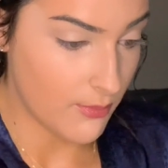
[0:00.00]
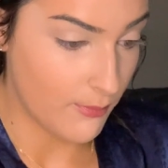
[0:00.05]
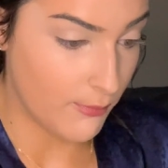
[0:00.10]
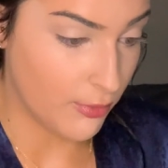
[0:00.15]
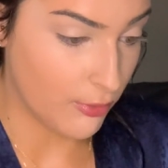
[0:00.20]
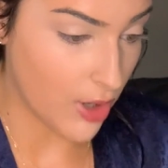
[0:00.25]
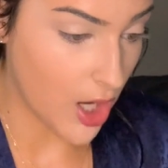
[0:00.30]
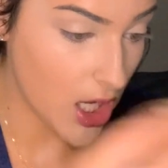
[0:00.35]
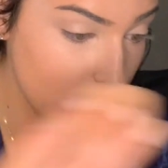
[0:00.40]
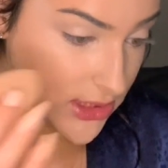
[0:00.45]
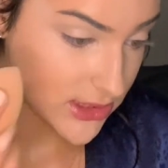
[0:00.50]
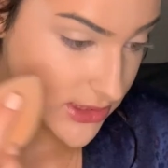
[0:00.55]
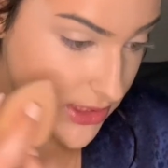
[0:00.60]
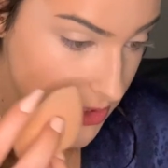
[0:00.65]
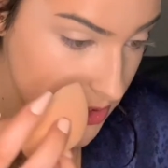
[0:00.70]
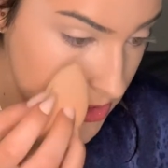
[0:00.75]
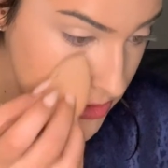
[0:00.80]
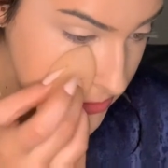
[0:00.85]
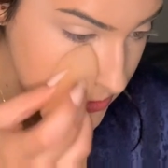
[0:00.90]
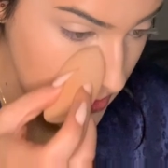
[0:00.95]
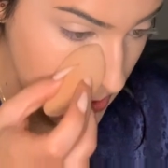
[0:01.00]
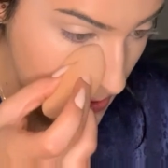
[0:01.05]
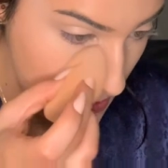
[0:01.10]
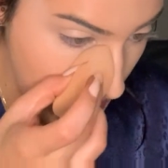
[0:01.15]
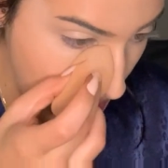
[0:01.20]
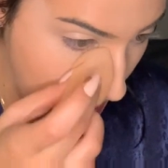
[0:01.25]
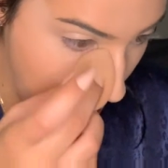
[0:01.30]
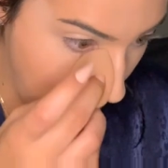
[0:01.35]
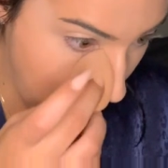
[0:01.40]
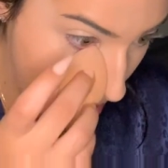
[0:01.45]
Bronzers
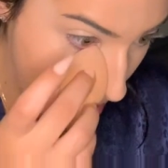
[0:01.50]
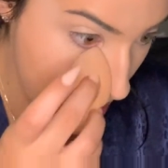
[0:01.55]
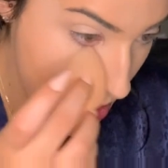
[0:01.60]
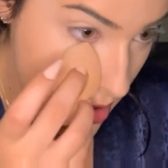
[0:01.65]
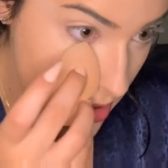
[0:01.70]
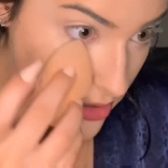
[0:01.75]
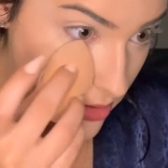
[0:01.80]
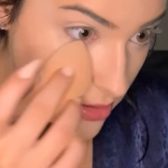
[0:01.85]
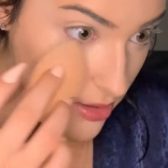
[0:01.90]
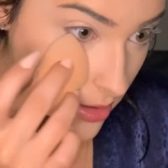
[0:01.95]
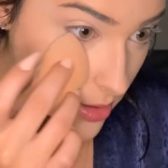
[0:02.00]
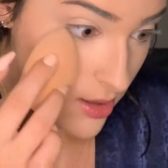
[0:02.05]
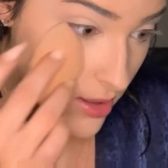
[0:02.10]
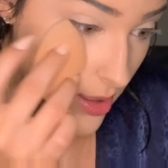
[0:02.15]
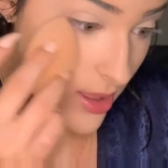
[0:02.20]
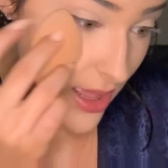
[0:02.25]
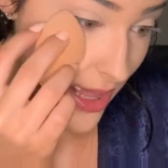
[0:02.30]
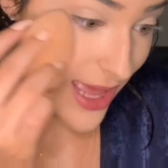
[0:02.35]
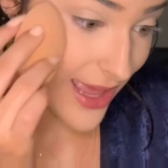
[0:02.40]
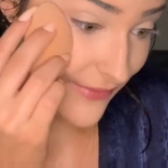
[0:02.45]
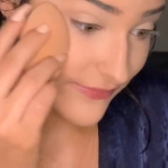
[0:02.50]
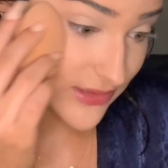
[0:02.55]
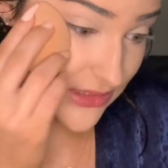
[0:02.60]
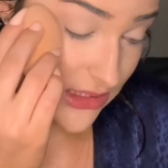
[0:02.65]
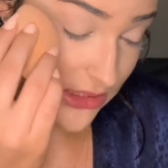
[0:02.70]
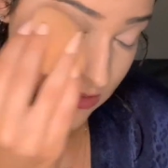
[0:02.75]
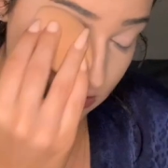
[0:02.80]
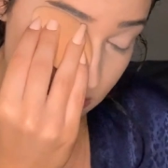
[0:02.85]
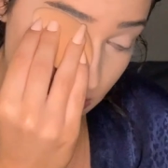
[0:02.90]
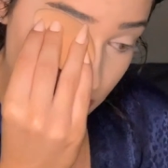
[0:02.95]
I've
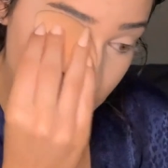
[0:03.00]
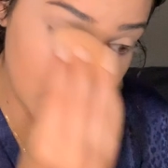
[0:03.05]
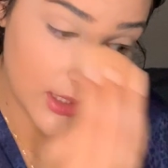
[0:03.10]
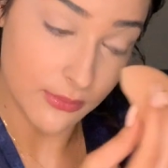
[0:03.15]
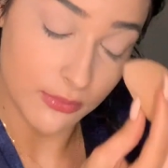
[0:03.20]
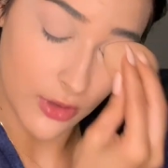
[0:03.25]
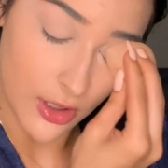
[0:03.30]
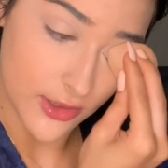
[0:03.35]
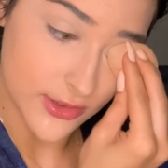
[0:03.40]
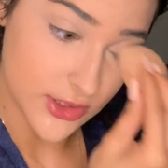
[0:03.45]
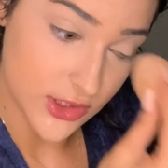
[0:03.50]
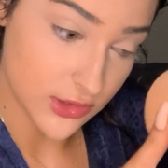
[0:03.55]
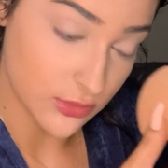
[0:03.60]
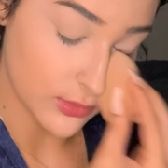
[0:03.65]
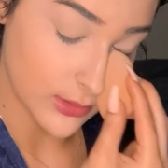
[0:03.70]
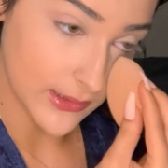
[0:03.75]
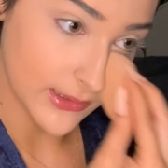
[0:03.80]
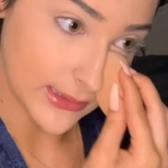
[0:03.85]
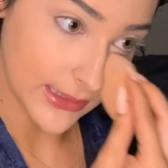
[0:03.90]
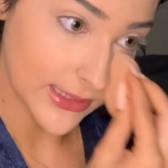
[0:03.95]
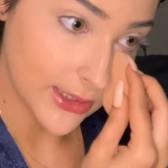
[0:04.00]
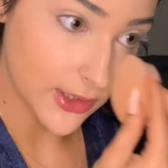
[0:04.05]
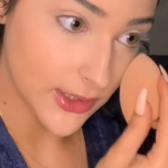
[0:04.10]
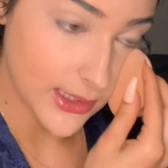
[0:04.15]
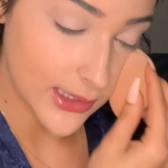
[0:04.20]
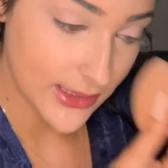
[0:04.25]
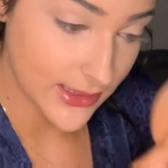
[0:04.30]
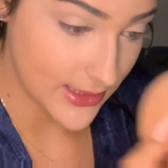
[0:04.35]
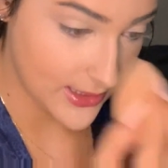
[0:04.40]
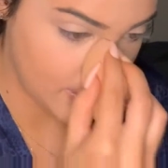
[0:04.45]
seen so many bronzers with glitter
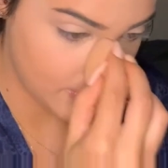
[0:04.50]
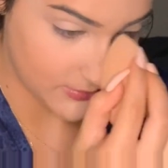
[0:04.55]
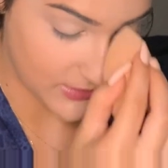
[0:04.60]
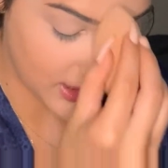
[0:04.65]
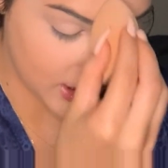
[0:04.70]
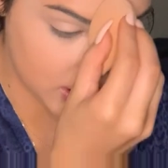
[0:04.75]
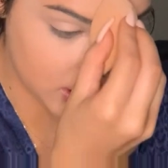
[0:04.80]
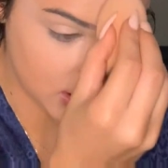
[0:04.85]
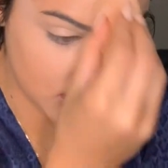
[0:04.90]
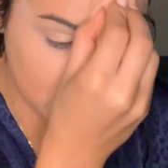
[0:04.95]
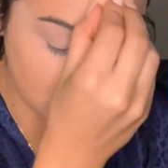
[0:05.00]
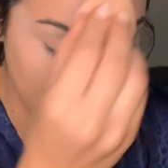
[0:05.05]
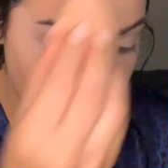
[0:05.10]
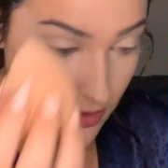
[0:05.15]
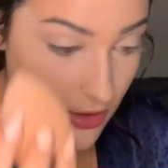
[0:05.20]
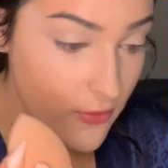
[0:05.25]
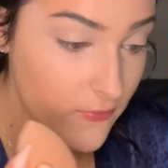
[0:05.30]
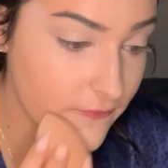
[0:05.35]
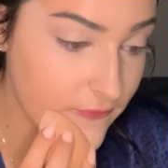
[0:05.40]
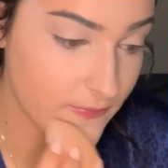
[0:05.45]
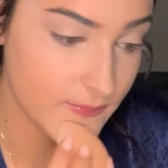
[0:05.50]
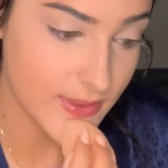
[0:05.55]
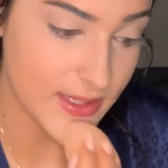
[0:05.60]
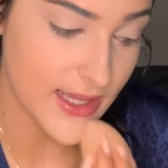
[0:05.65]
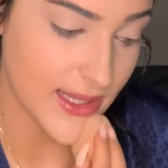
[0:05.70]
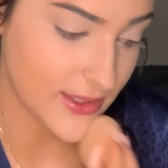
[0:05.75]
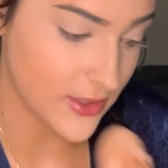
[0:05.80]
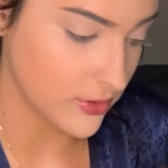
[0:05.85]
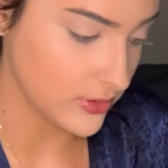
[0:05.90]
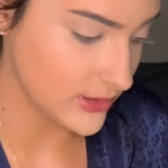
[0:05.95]
in them. That's just a no for me.
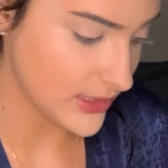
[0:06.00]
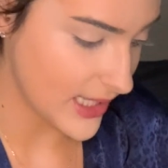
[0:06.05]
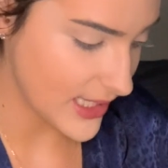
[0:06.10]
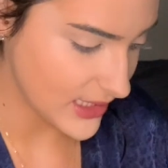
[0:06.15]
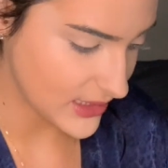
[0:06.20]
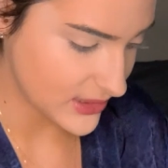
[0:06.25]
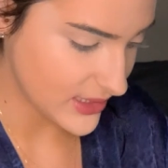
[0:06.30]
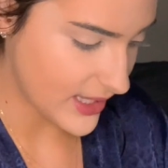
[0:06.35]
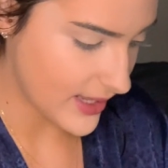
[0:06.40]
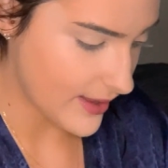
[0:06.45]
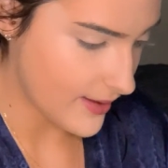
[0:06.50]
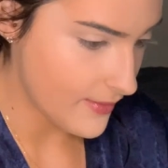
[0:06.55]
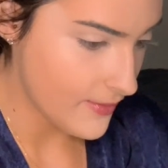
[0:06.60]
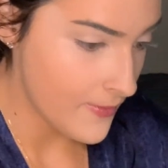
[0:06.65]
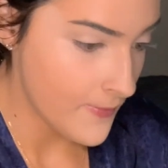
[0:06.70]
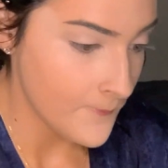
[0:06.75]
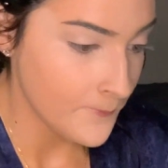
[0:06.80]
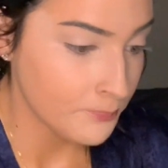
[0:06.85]
I don't like that.